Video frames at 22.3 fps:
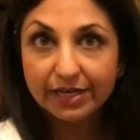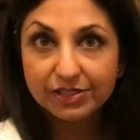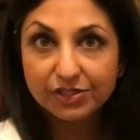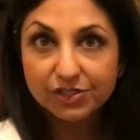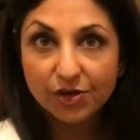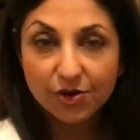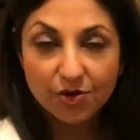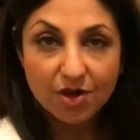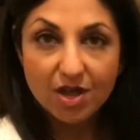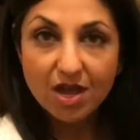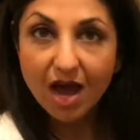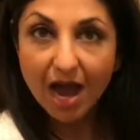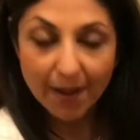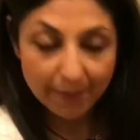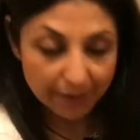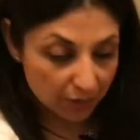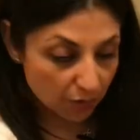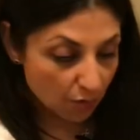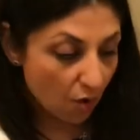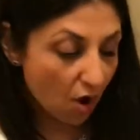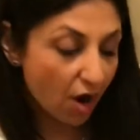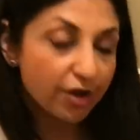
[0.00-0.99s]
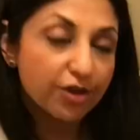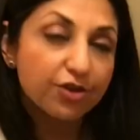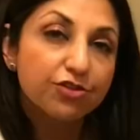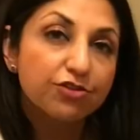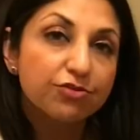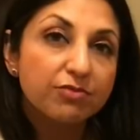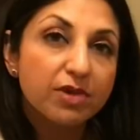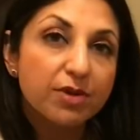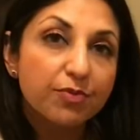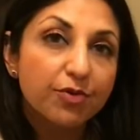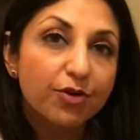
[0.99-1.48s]
So I'm going to walk you
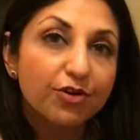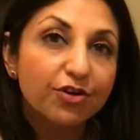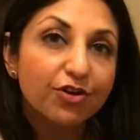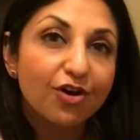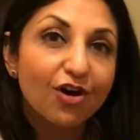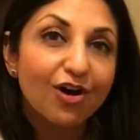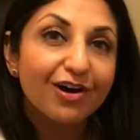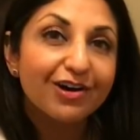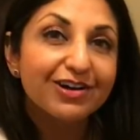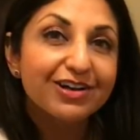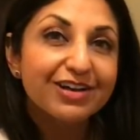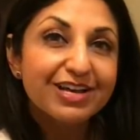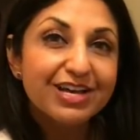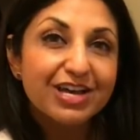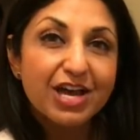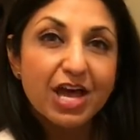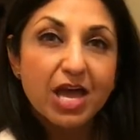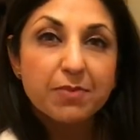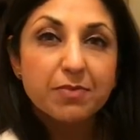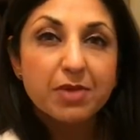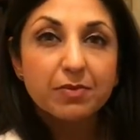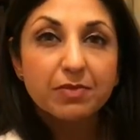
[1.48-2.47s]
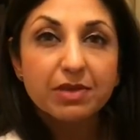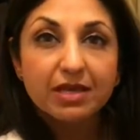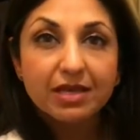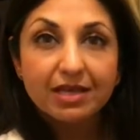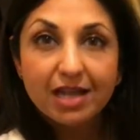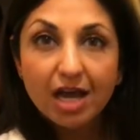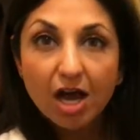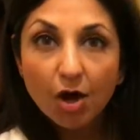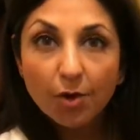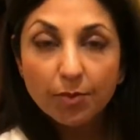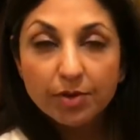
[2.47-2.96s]
through my protocol, and maybe it can
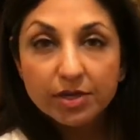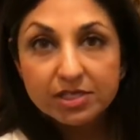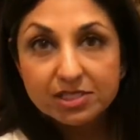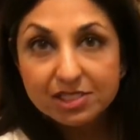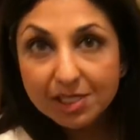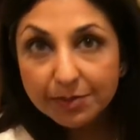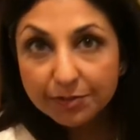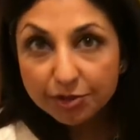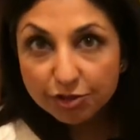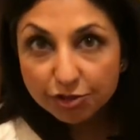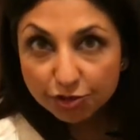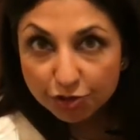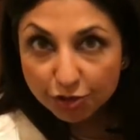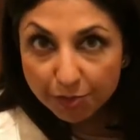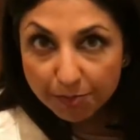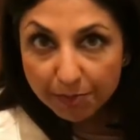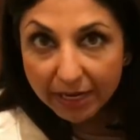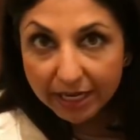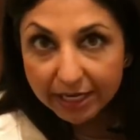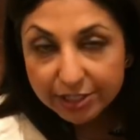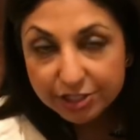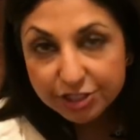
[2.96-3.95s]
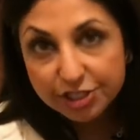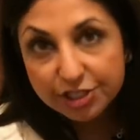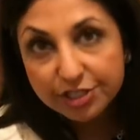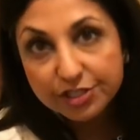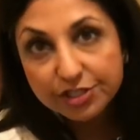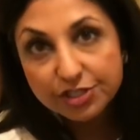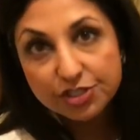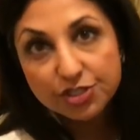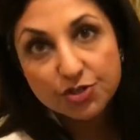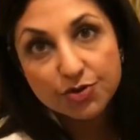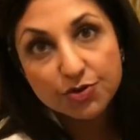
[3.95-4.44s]
help some of your
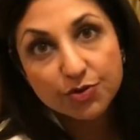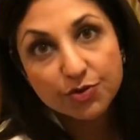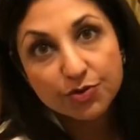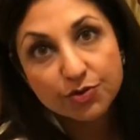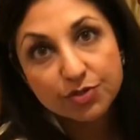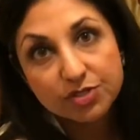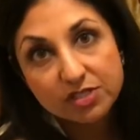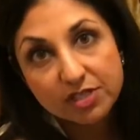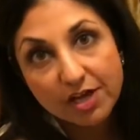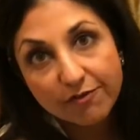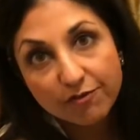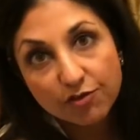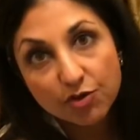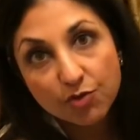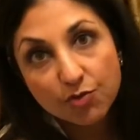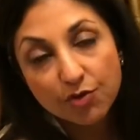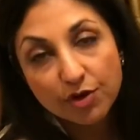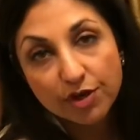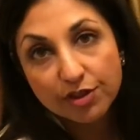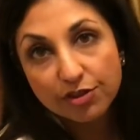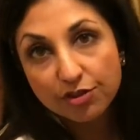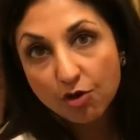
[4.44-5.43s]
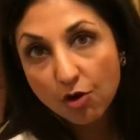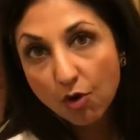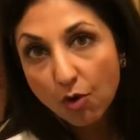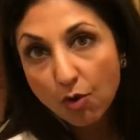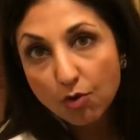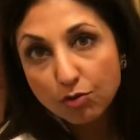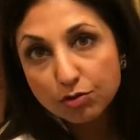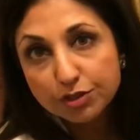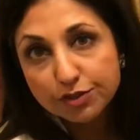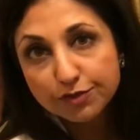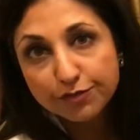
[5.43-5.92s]
patients who suffer with
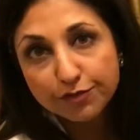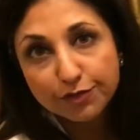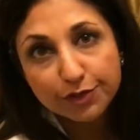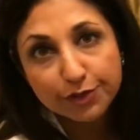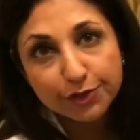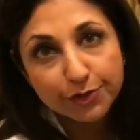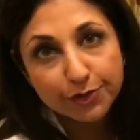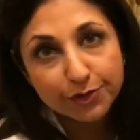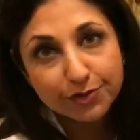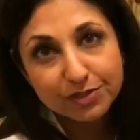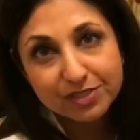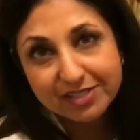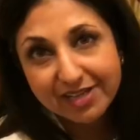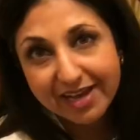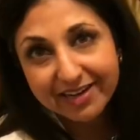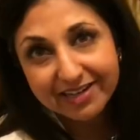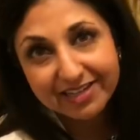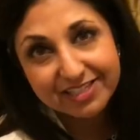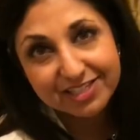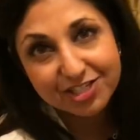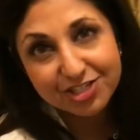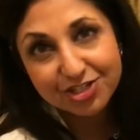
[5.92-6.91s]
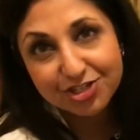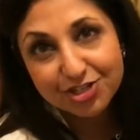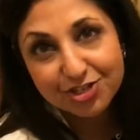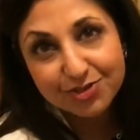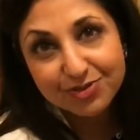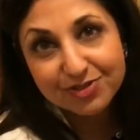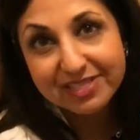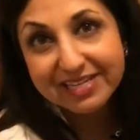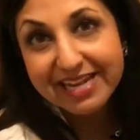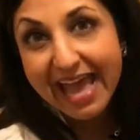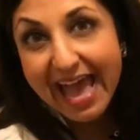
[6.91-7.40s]
colds, flu, sinus
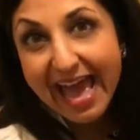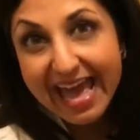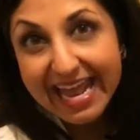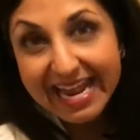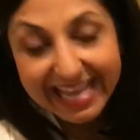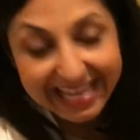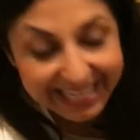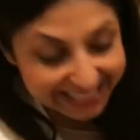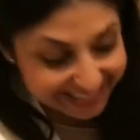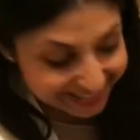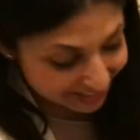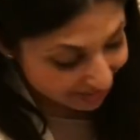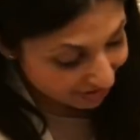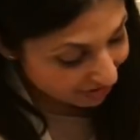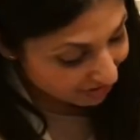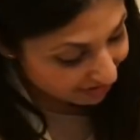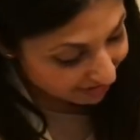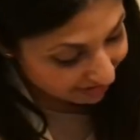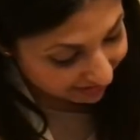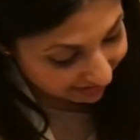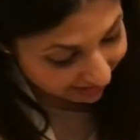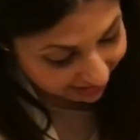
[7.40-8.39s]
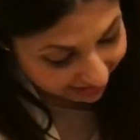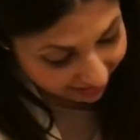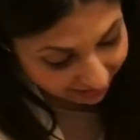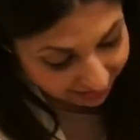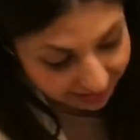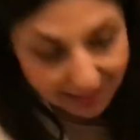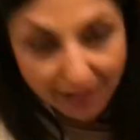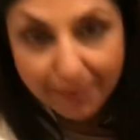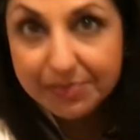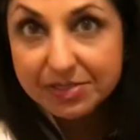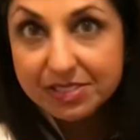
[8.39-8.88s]
issues, and headaches all kind of
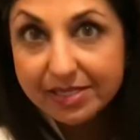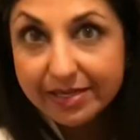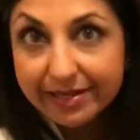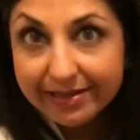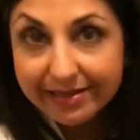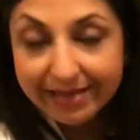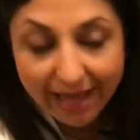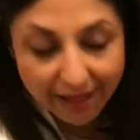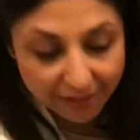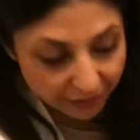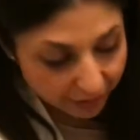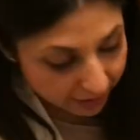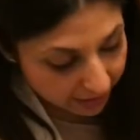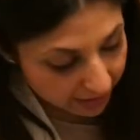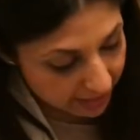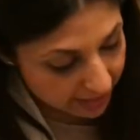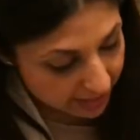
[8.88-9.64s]
lumped together.